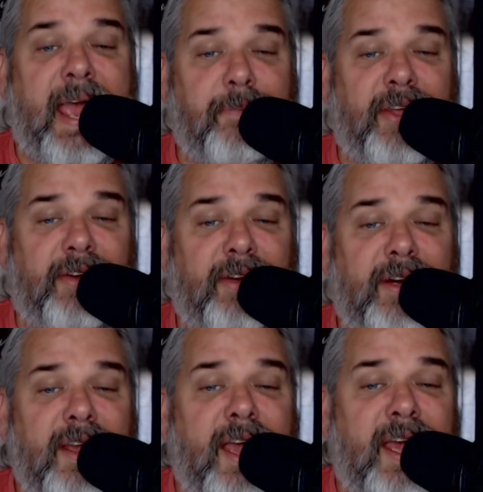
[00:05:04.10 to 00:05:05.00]
Thunder
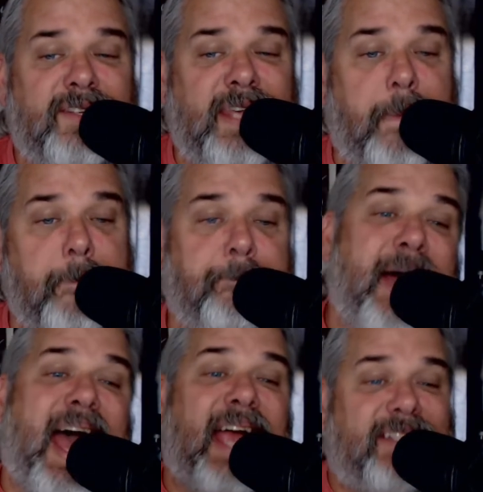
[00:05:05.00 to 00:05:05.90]
and sent
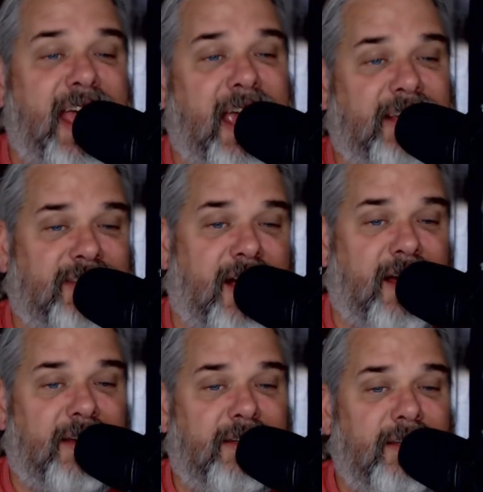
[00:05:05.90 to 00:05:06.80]
back to
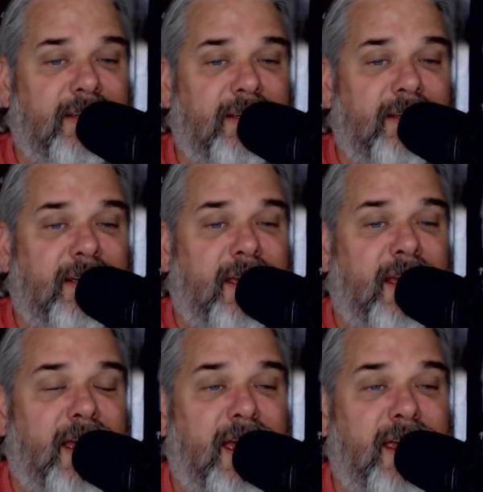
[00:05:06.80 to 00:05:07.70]
Exxon
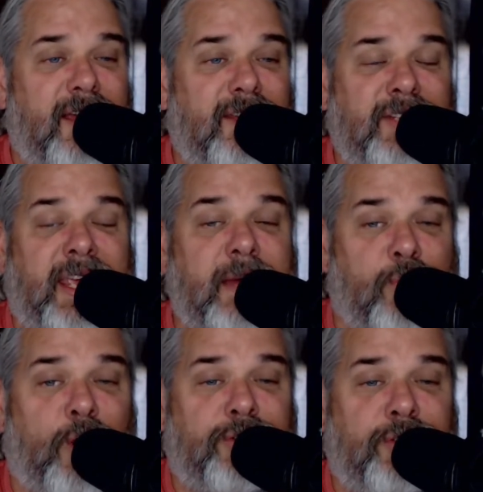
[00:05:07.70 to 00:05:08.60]
to get
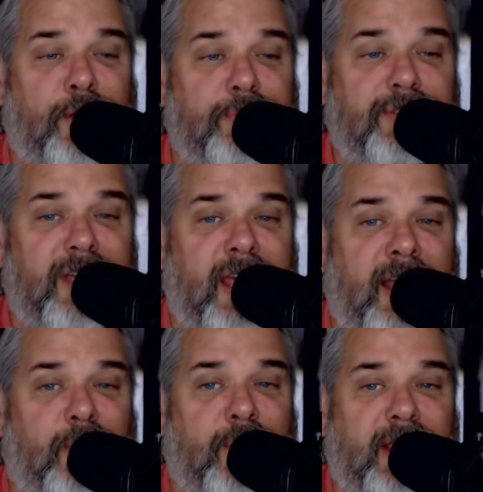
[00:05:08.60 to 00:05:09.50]
more troops, and
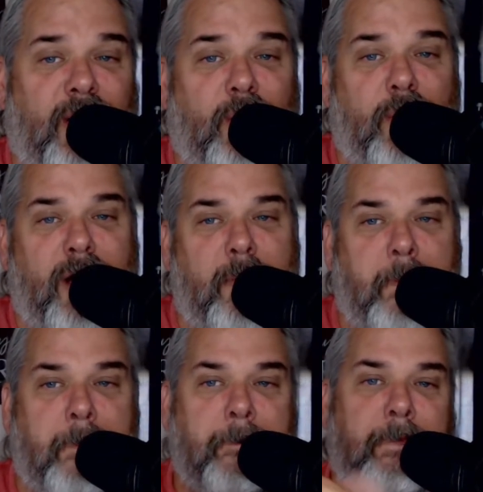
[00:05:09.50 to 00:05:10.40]
then we go
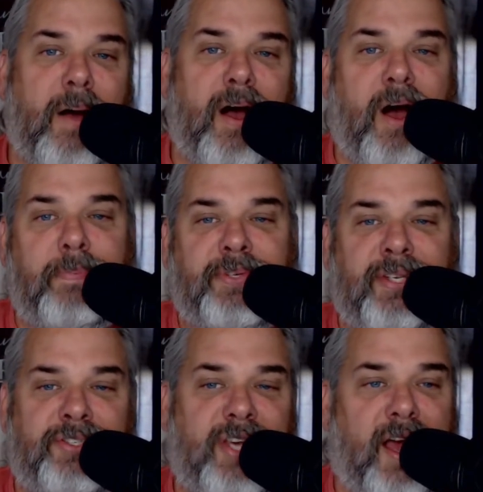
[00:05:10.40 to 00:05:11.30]
up to
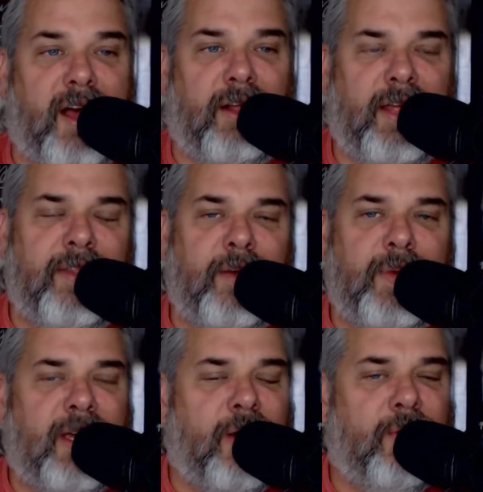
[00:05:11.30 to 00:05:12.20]
Shell, and then we
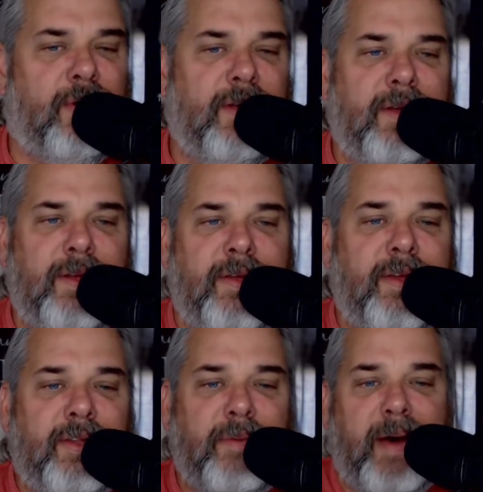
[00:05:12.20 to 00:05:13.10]
go.
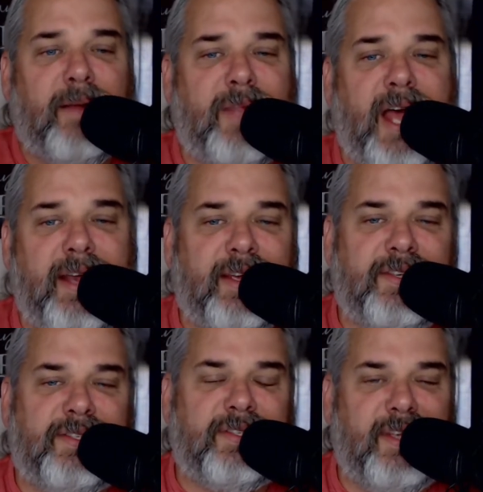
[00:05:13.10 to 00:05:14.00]
The bottom line
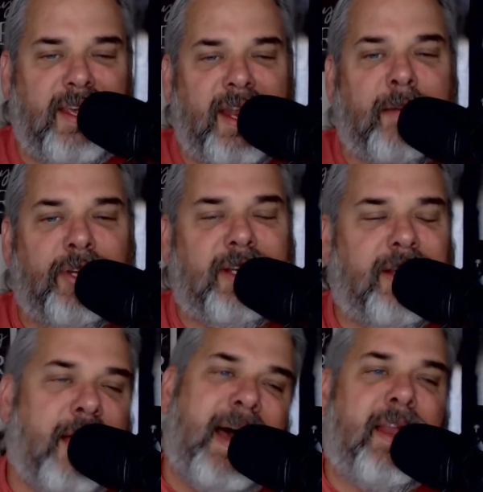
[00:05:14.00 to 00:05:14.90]
is, and I'm
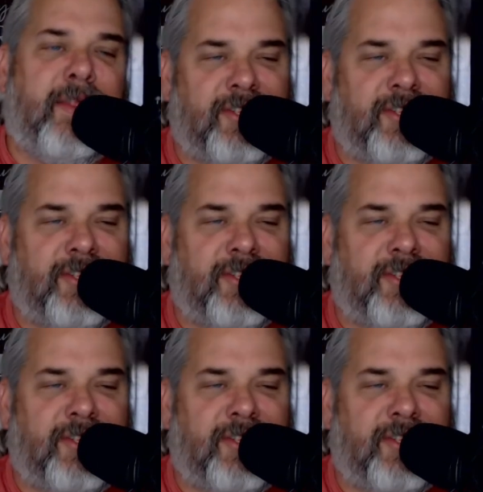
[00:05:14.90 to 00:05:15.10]
out of